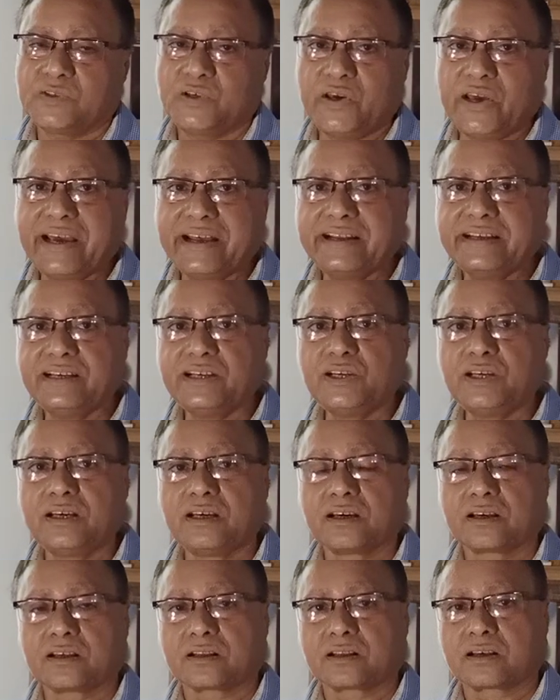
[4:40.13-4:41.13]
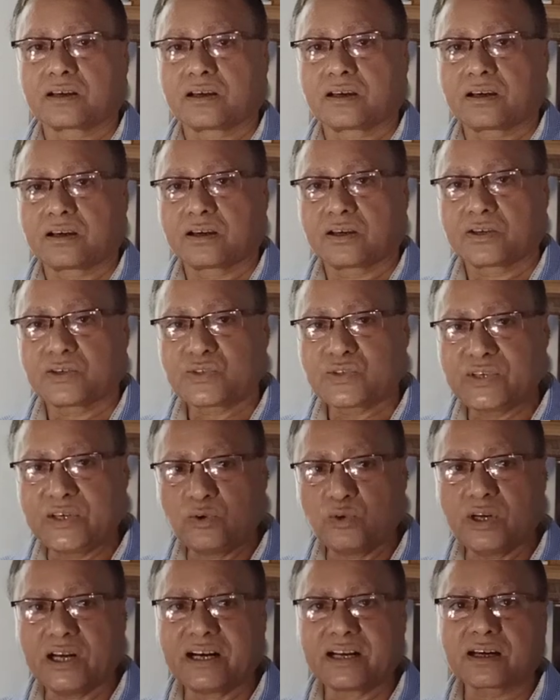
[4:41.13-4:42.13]
any
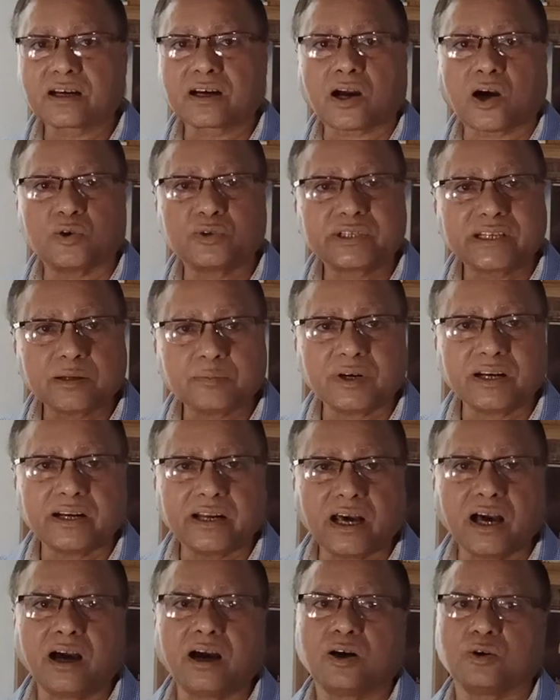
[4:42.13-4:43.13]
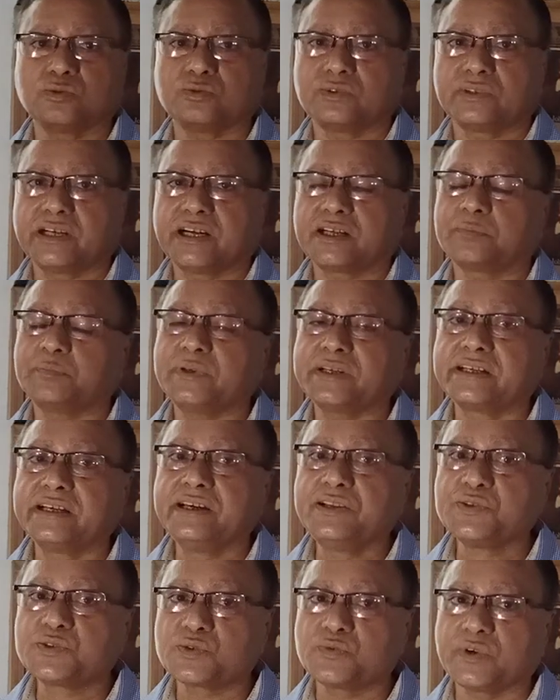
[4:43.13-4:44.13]
singular countable noun that
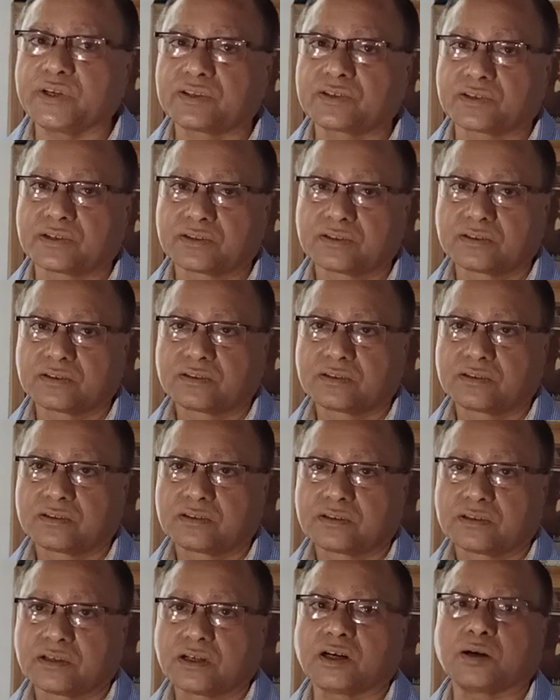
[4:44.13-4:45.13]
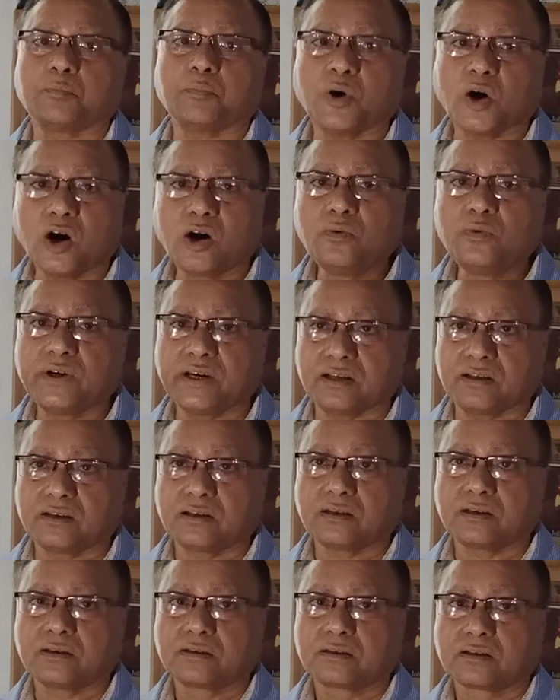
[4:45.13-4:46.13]
begins with a vowel,
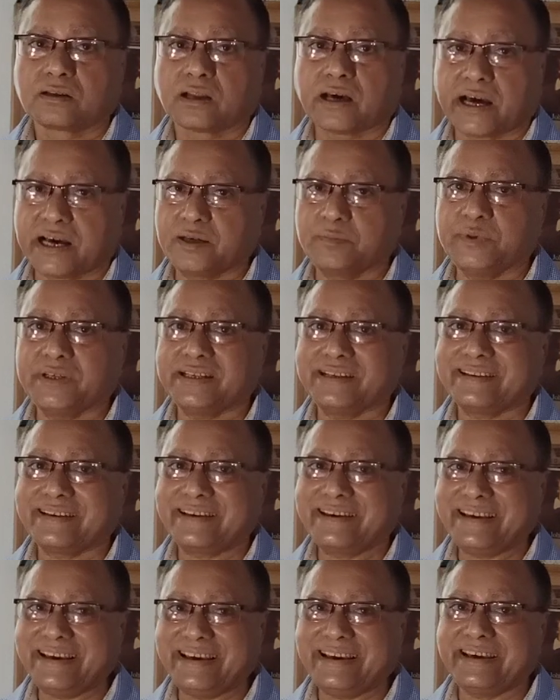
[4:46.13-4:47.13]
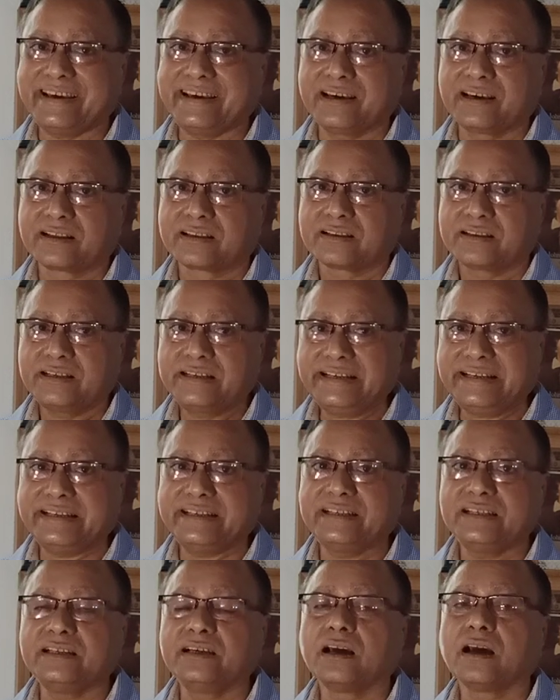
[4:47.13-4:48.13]
I mean a,
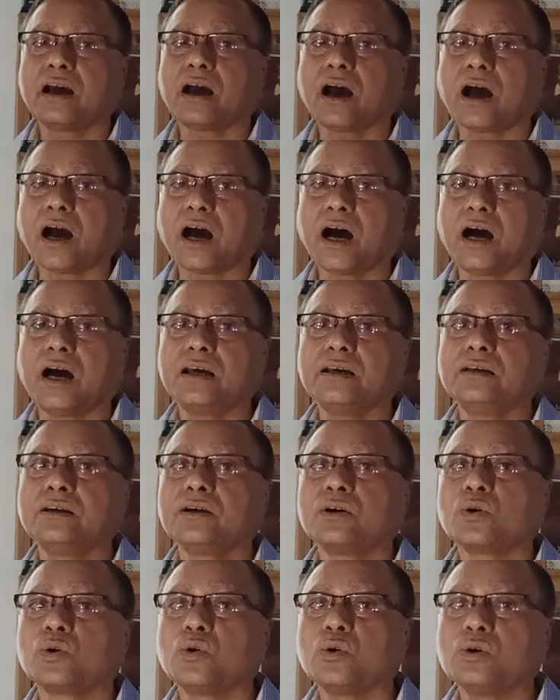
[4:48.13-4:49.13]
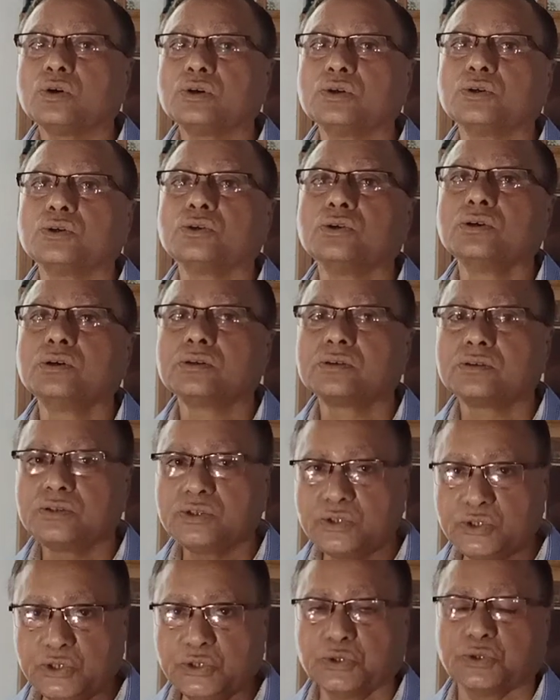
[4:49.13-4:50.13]
e, I, o,
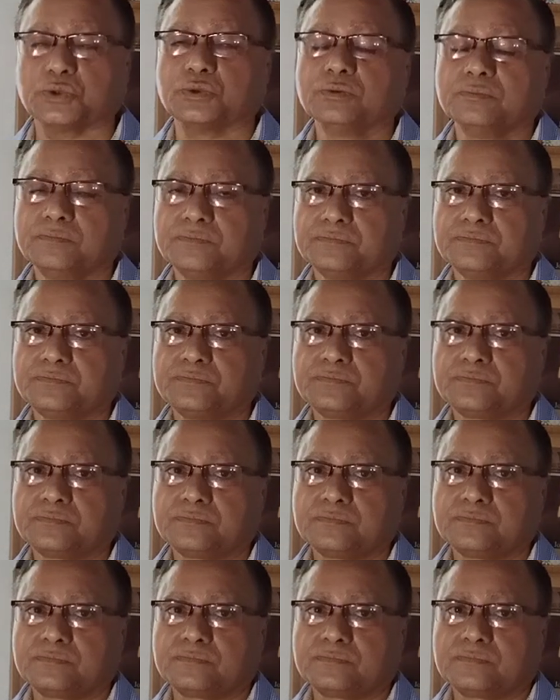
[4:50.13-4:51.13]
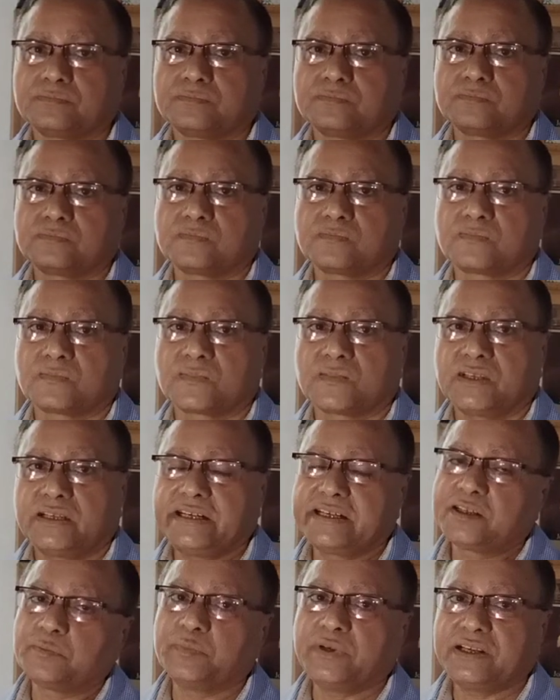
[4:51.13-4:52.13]
u,
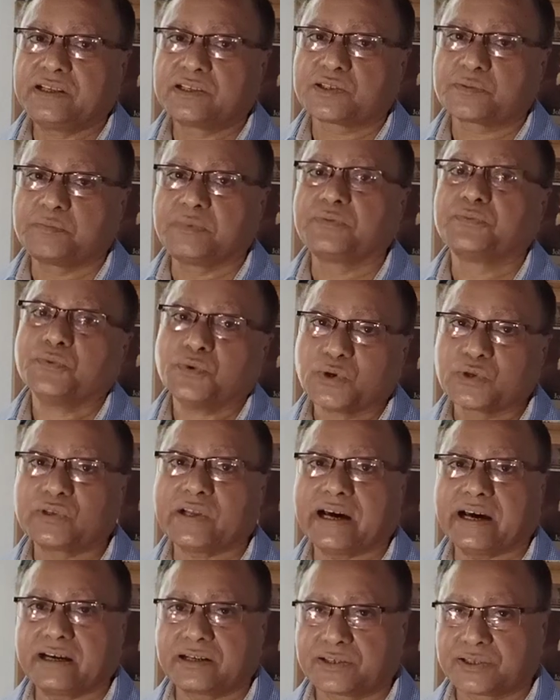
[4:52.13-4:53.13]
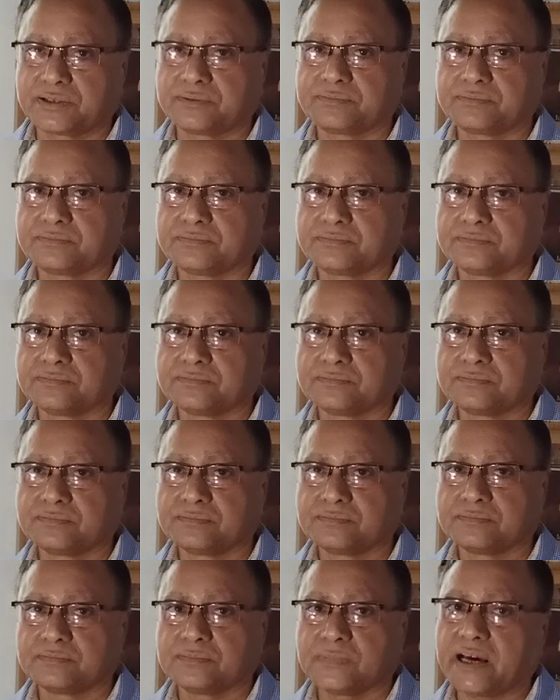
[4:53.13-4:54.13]
it means before that
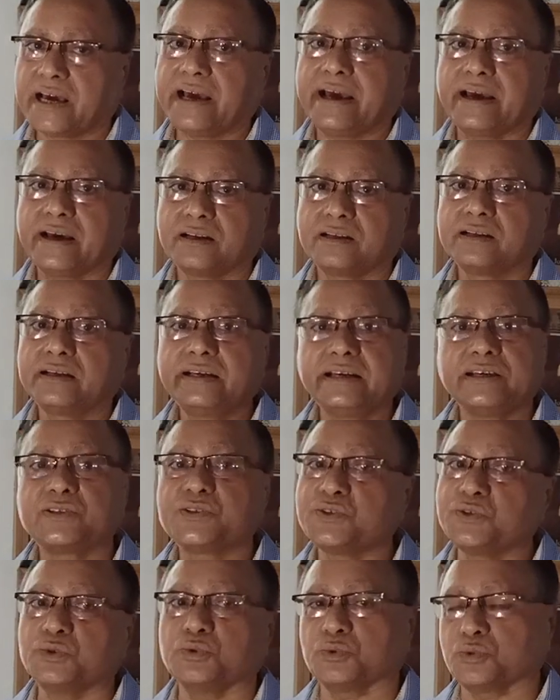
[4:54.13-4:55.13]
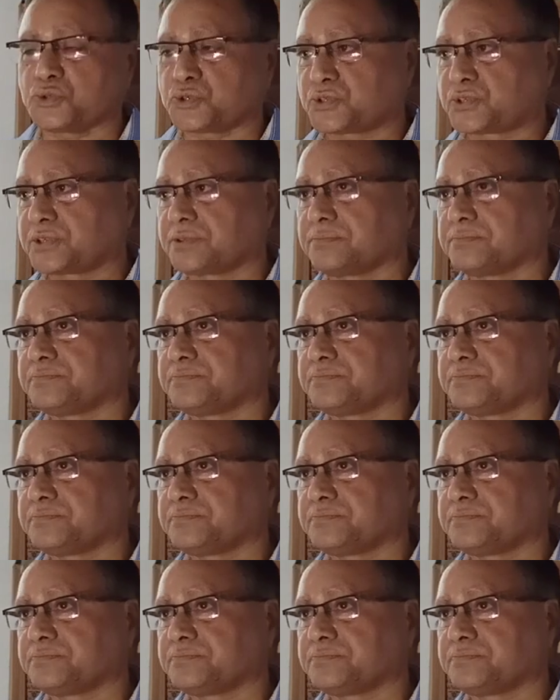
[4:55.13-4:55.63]
an is used.